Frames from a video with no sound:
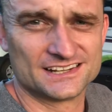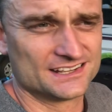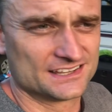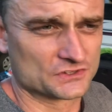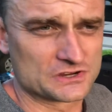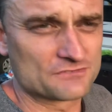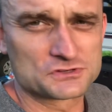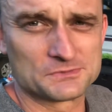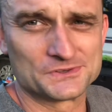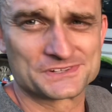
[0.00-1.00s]
They're
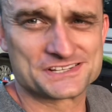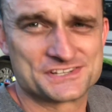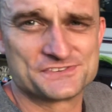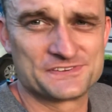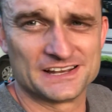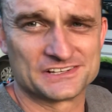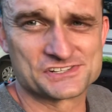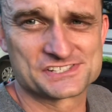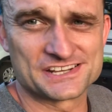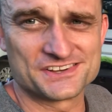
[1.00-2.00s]
comfortable because you feel like you're
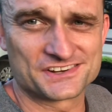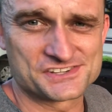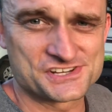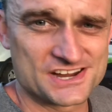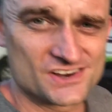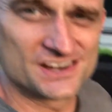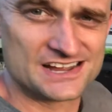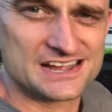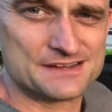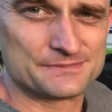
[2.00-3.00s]
sitting on a chair.
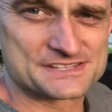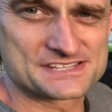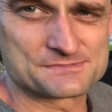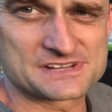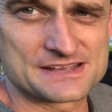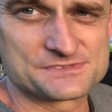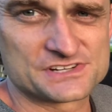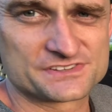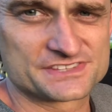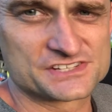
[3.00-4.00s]
But sometimes
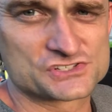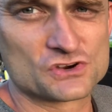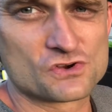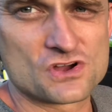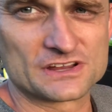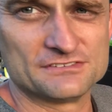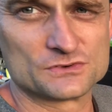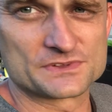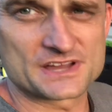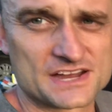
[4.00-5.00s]
things go wrong even
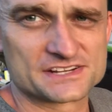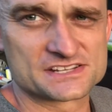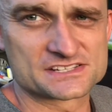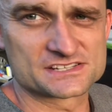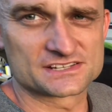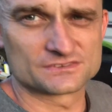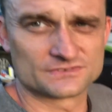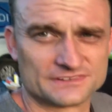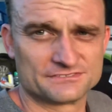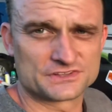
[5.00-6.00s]
with Hondas,
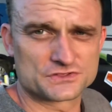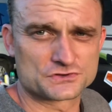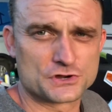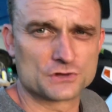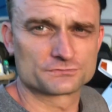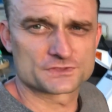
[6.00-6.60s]
even though they're known for